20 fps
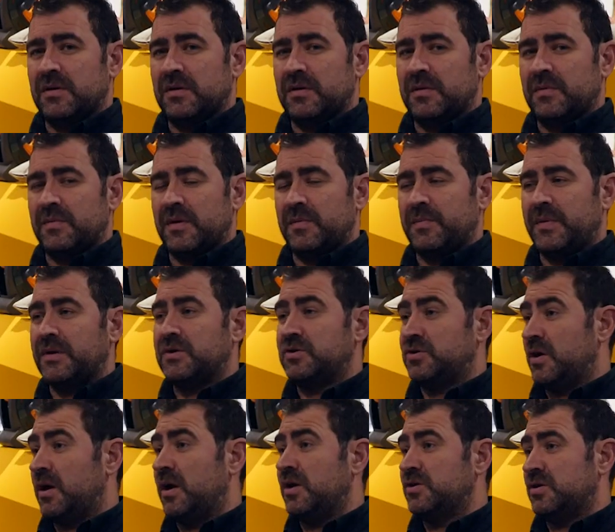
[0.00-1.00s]
a big
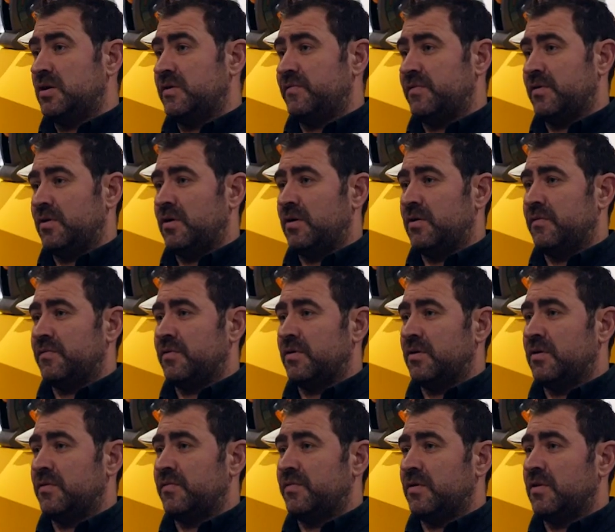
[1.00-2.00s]
change in it for a lot
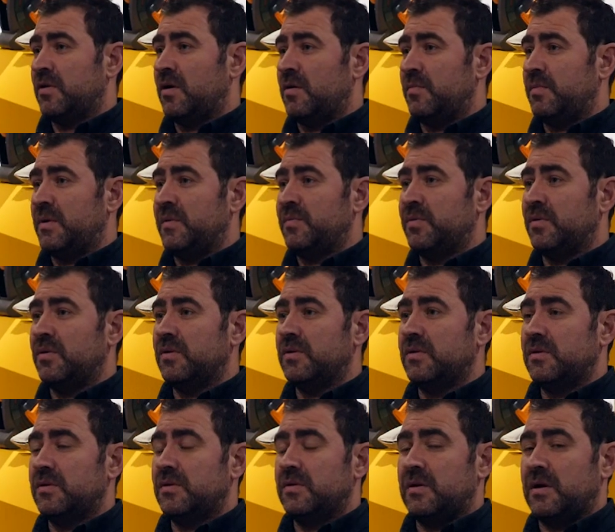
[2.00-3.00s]
of people,
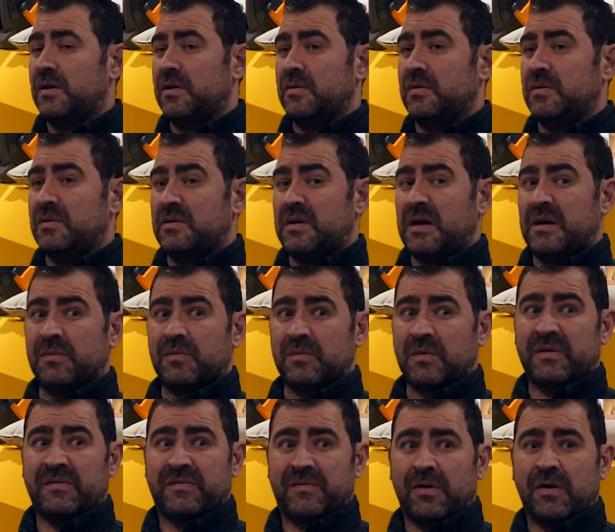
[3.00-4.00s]
and I'm
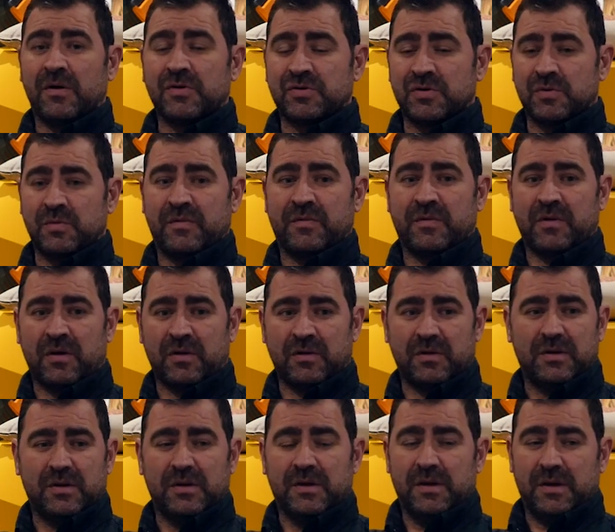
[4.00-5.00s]
quite fortunate we've got
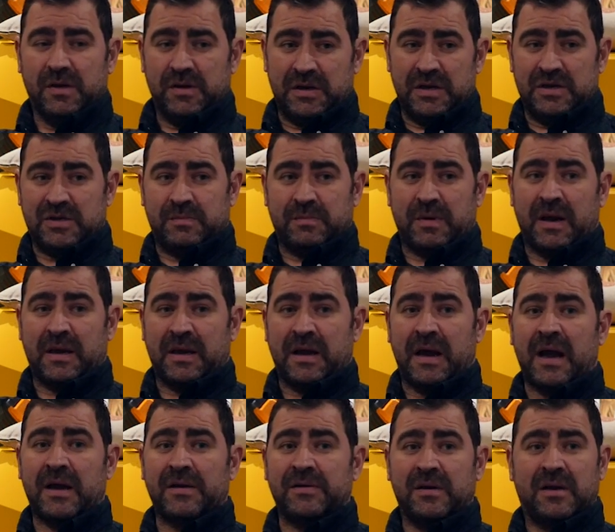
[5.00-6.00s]
decent back
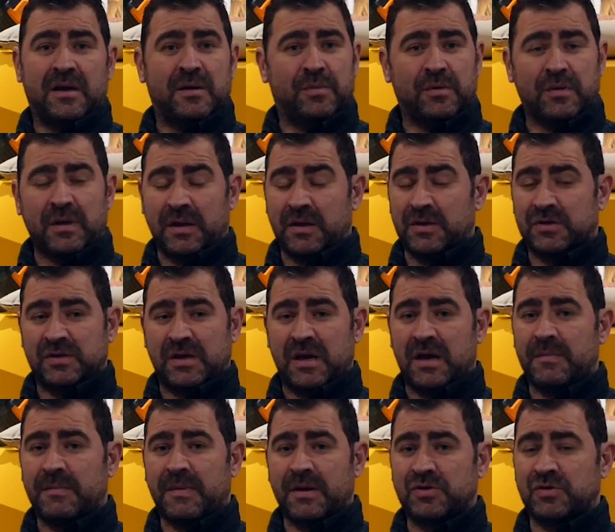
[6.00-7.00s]
garden here. But like you
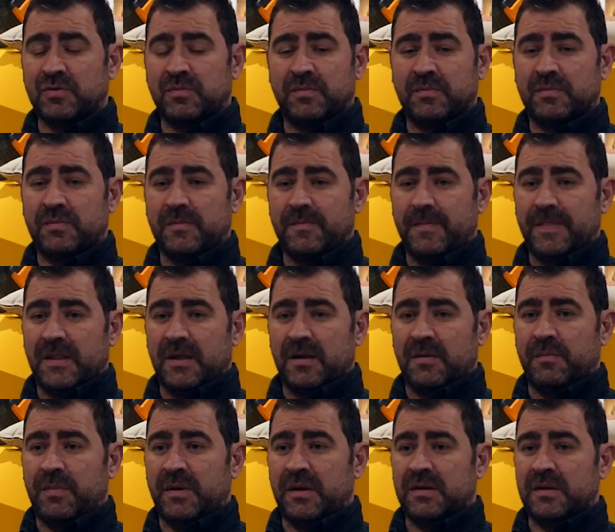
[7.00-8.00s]
say, imagine
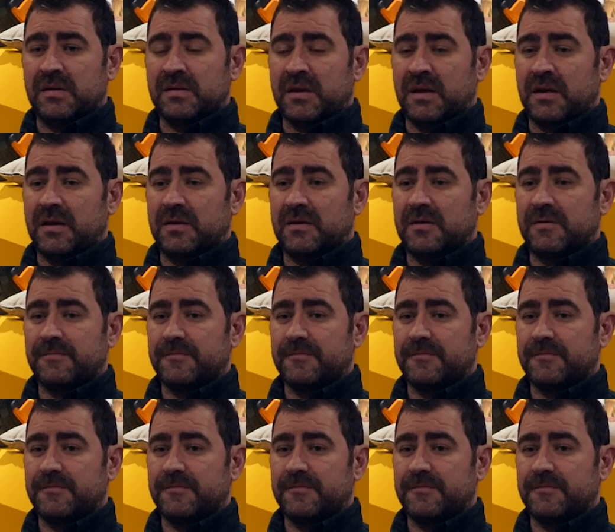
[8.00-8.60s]
being in like